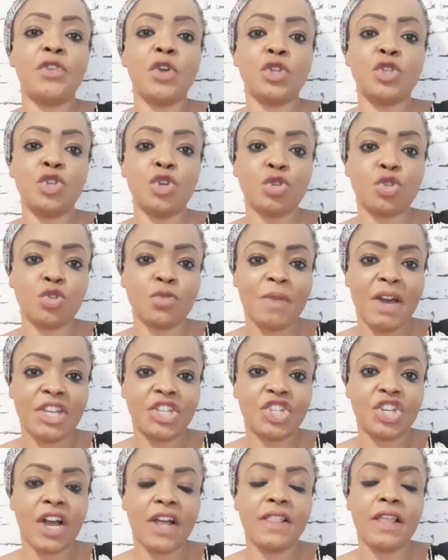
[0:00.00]
you're new to my
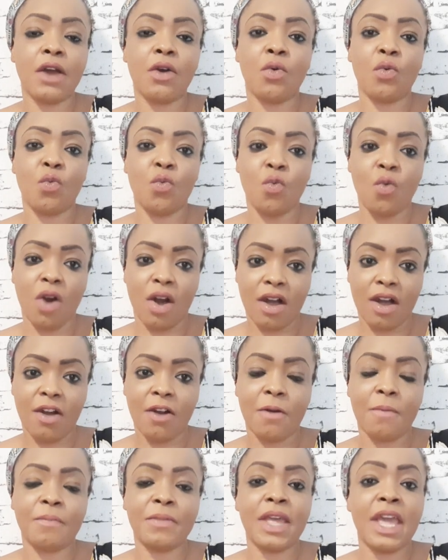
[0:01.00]
channel,
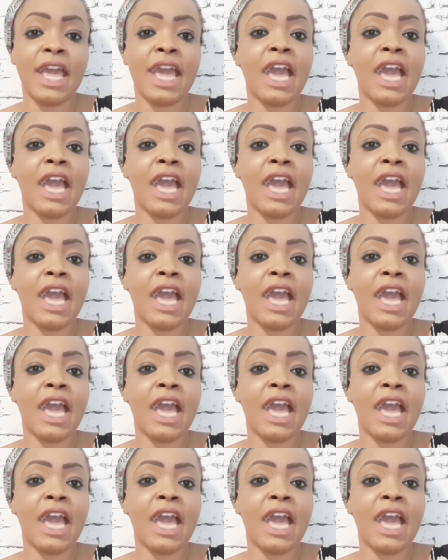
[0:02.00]
welcome.